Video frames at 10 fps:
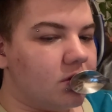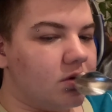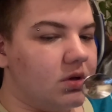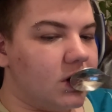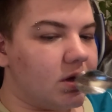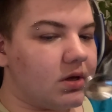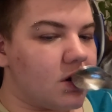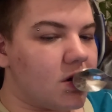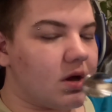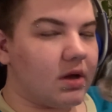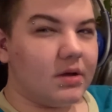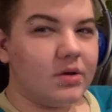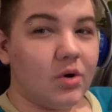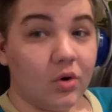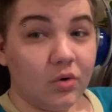Yeah, I
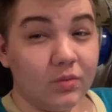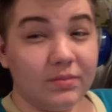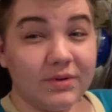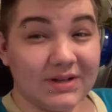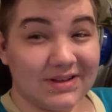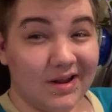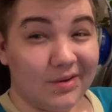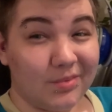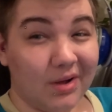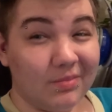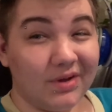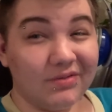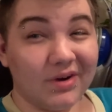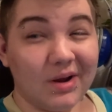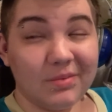hope it's not a problem. I
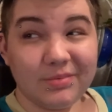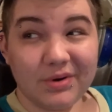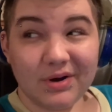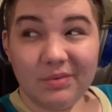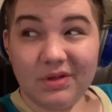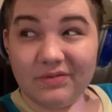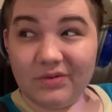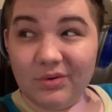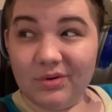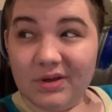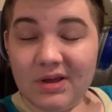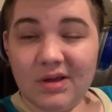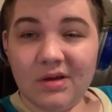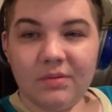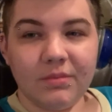forgot about putting away the food,
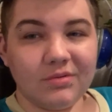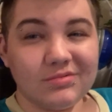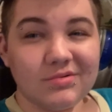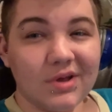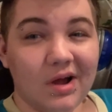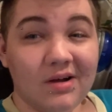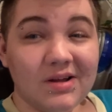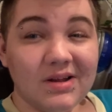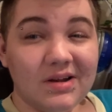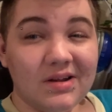but it was really hot.